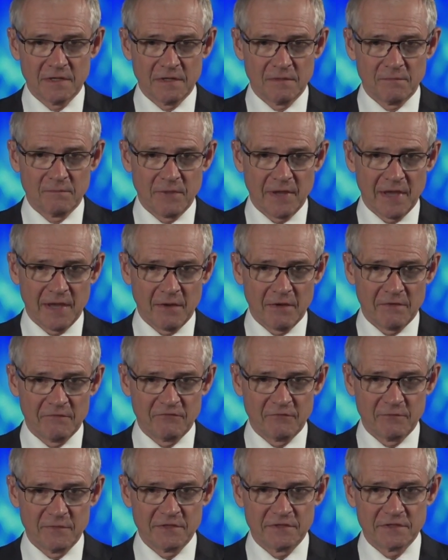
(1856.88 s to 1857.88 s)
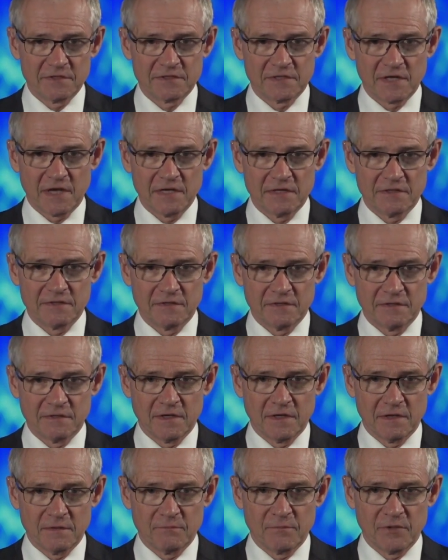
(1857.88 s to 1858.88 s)
power from interstate
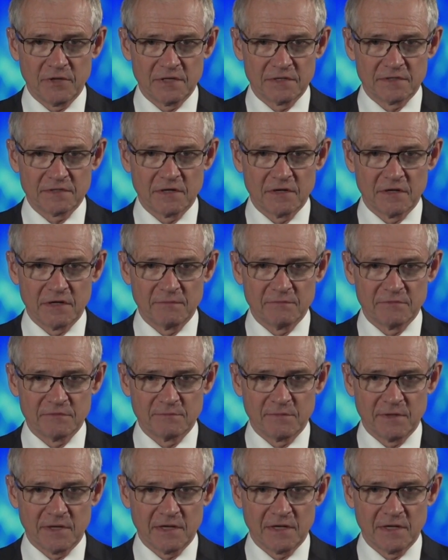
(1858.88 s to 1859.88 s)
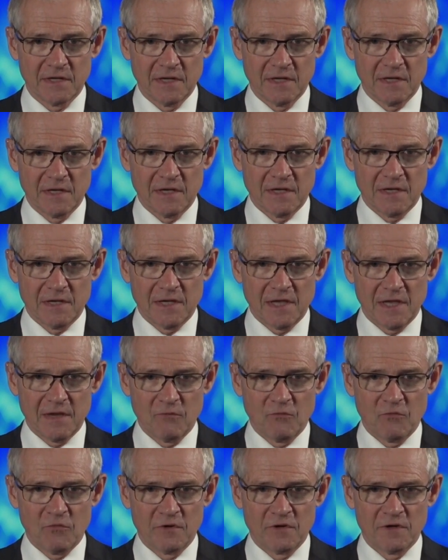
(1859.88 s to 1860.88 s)
at peak times, but it
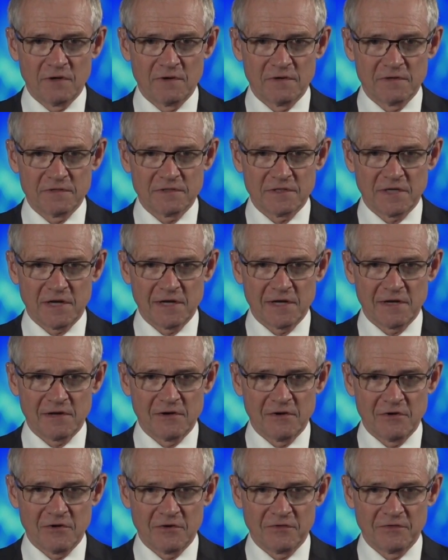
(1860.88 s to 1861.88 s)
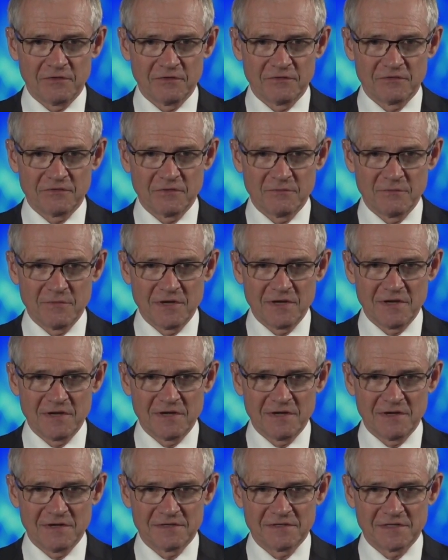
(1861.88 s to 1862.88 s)
wouldn't take a lot, to
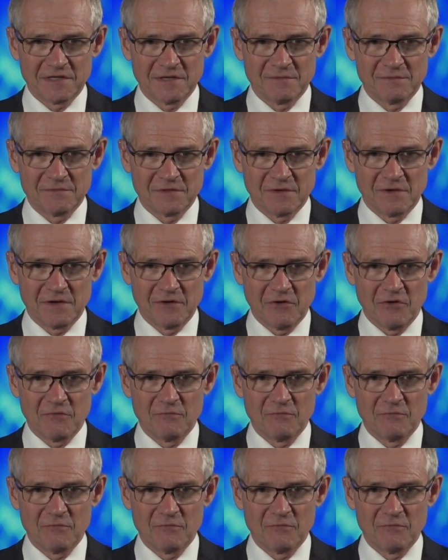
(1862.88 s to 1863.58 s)
me, it seems, a lot